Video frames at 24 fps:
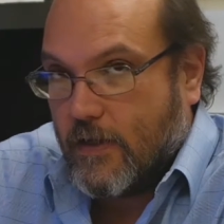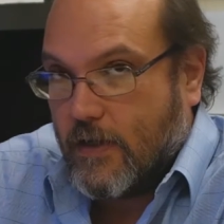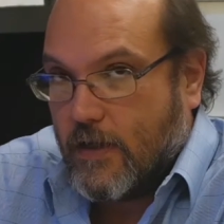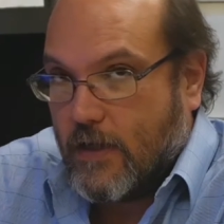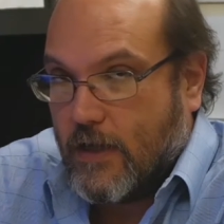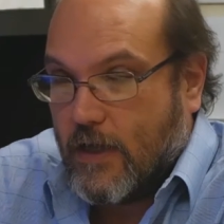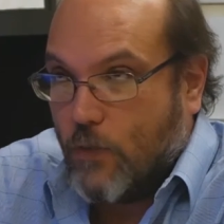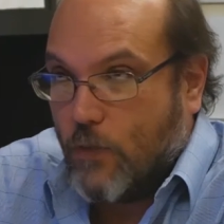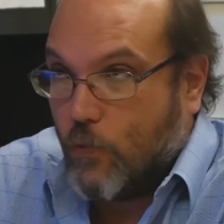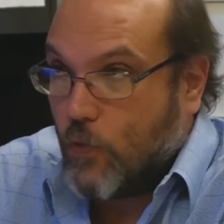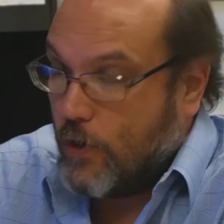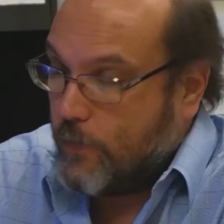
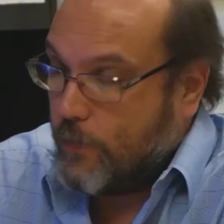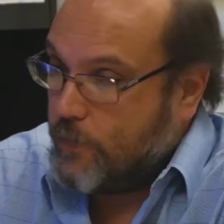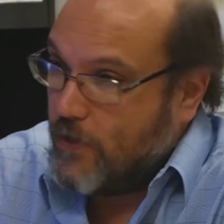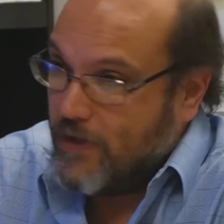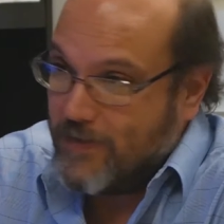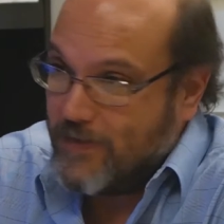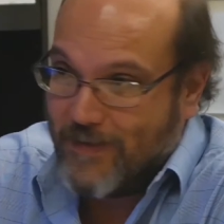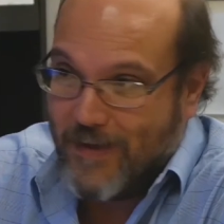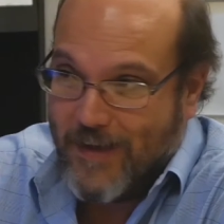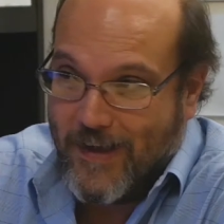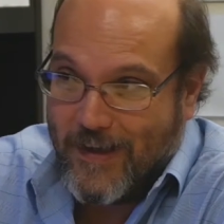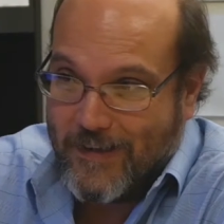uh,
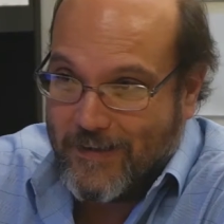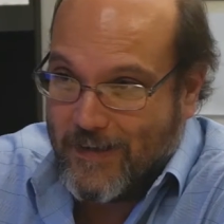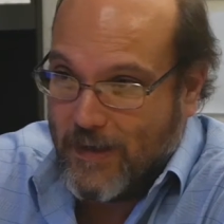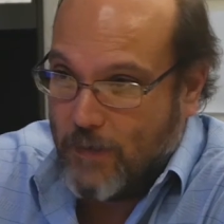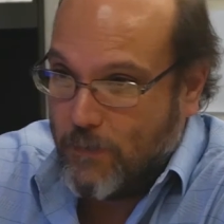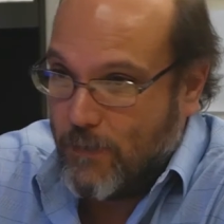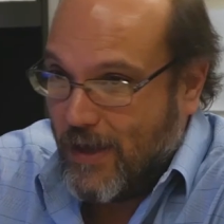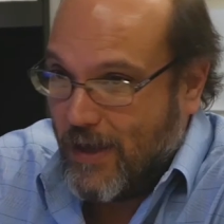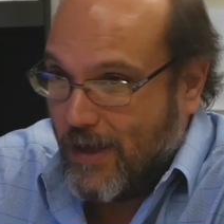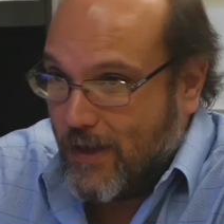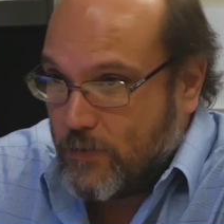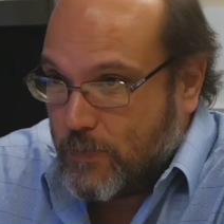WordPress
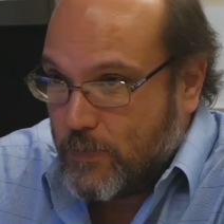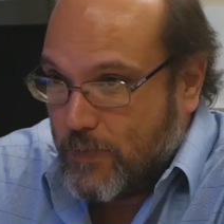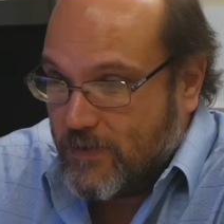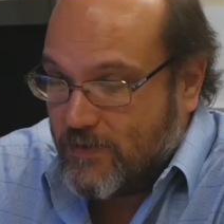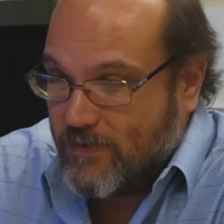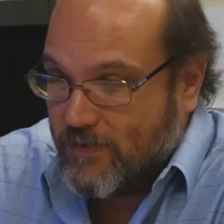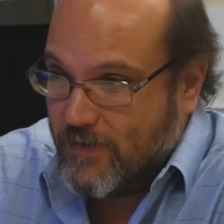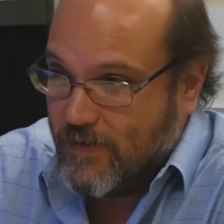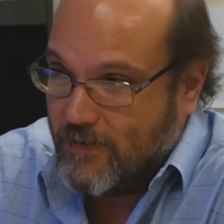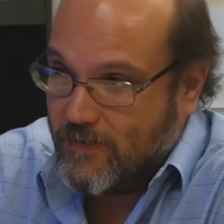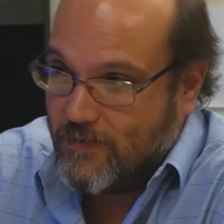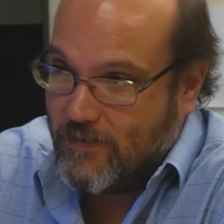content management
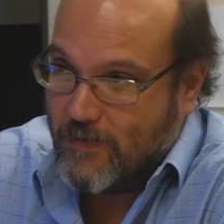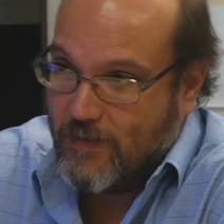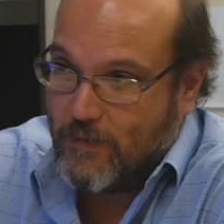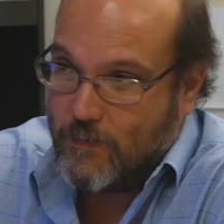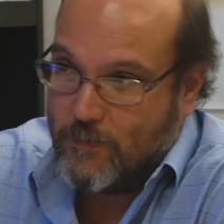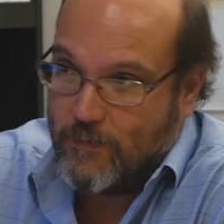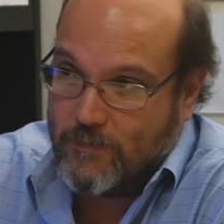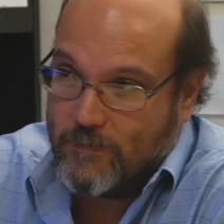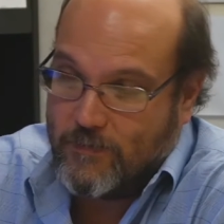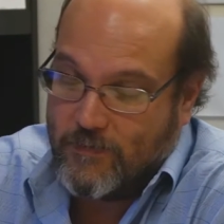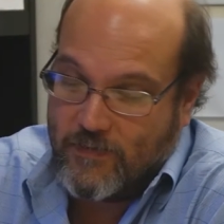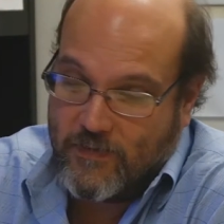
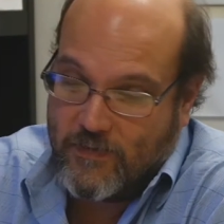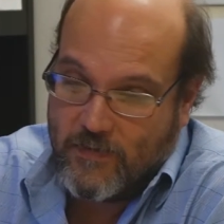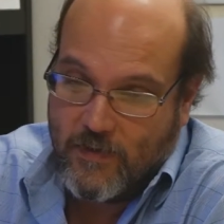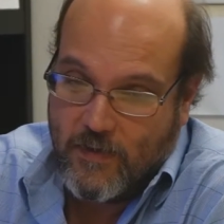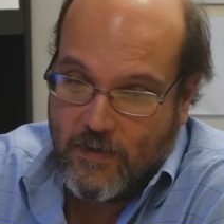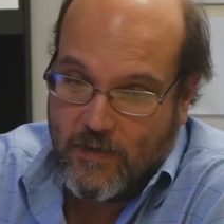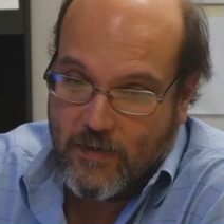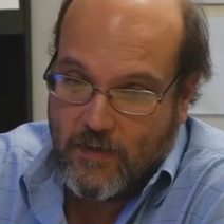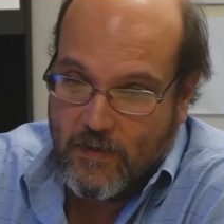systems,